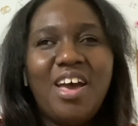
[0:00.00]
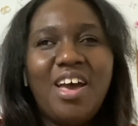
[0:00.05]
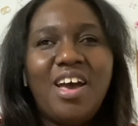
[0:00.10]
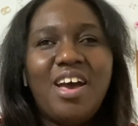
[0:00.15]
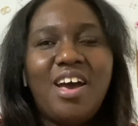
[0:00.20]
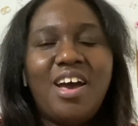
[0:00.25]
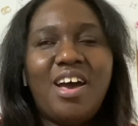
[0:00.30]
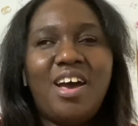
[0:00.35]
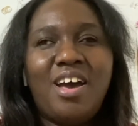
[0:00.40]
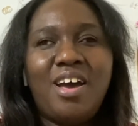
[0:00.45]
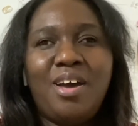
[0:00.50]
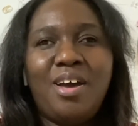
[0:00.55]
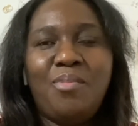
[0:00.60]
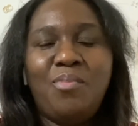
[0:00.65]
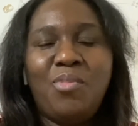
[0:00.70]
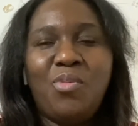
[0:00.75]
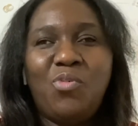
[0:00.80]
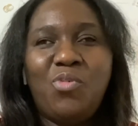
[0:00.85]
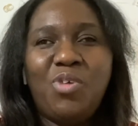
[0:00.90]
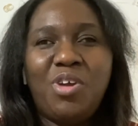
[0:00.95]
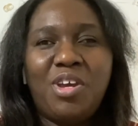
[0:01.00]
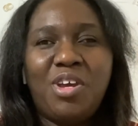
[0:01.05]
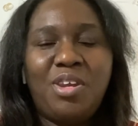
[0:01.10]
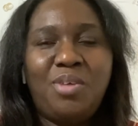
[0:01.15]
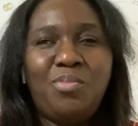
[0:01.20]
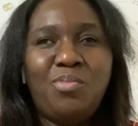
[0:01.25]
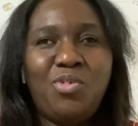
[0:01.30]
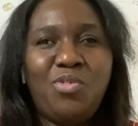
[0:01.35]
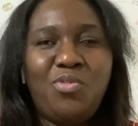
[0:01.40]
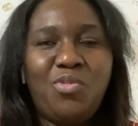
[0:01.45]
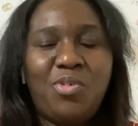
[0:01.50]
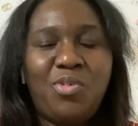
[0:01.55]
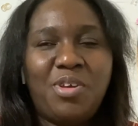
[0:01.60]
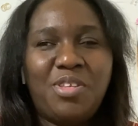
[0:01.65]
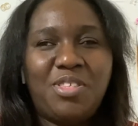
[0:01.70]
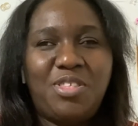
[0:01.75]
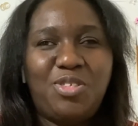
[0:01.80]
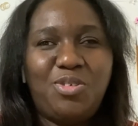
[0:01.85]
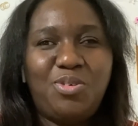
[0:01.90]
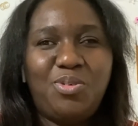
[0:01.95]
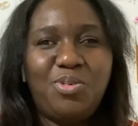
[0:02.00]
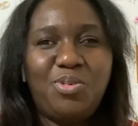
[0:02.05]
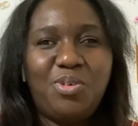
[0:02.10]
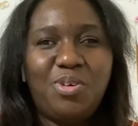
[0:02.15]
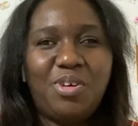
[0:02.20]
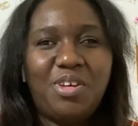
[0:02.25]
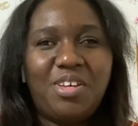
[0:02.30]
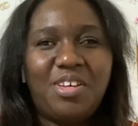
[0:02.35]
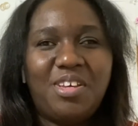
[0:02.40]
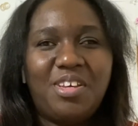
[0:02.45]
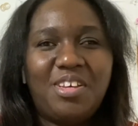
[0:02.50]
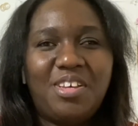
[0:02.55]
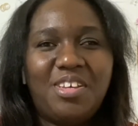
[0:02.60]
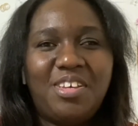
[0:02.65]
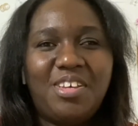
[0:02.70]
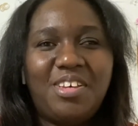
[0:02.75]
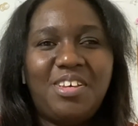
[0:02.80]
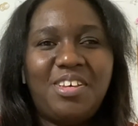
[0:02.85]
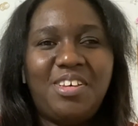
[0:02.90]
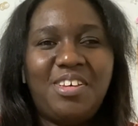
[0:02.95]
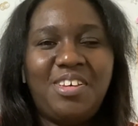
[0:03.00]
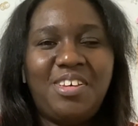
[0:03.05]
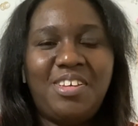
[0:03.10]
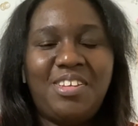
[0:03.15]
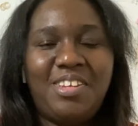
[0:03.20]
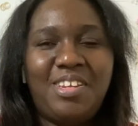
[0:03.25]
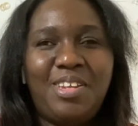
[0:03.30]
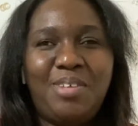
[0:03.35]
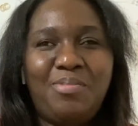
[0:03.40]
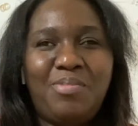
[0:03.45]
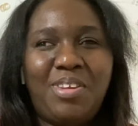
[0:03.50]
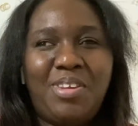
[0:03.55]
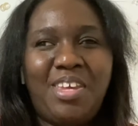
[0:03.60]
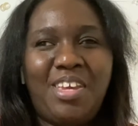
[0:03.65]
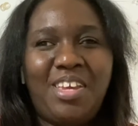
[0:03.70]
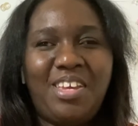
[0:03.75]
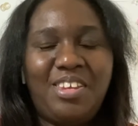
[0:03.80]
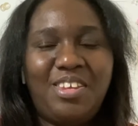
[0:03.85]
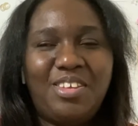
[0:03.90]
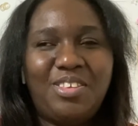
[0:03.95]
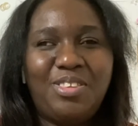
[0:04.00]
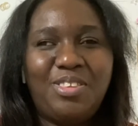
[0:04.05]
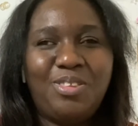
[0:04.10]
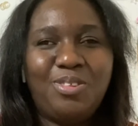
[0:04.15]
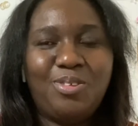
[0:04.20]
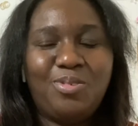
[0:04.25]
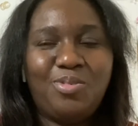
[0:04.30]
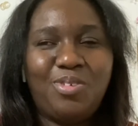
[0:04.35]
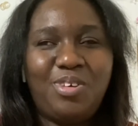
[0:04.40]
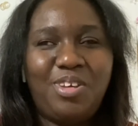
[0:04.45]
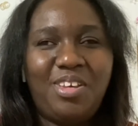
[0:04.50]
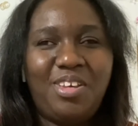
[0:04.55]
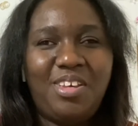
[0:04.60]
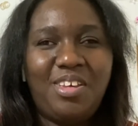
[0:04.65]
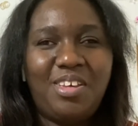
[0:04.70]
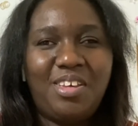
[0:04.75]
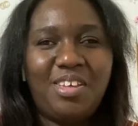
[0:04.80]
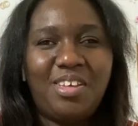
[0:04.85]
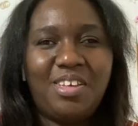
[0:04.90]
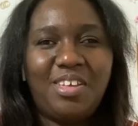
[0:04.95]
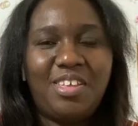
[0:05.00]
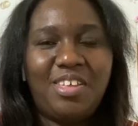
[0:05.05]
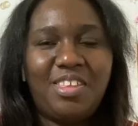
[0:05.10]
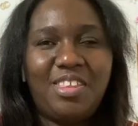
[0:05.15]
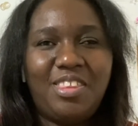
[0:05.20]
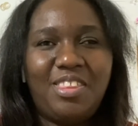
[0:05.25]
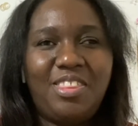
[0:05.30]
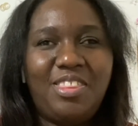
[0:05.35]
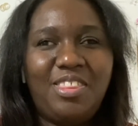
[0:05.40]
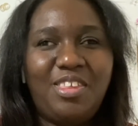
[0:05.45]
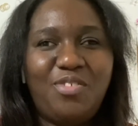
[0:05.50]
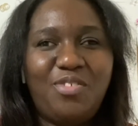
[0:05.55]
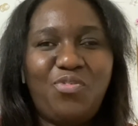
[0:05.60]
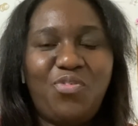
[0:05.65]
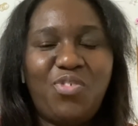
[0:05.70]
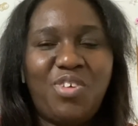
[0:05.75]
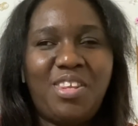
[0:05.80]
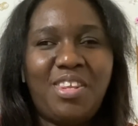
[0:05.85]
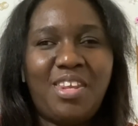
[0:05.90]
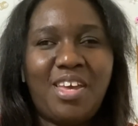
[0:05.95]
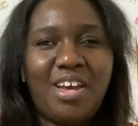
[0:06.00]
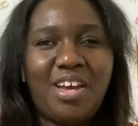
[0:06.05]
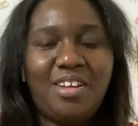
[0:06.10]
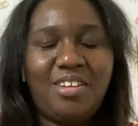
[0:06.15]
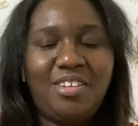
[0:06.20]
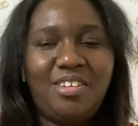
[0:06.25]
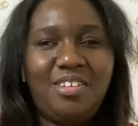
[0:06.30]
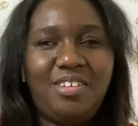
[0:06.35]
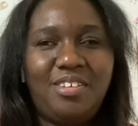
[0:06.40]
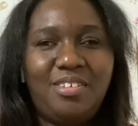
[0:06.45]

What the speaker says: We're going to move on to Hood Lemonade 3, the finale.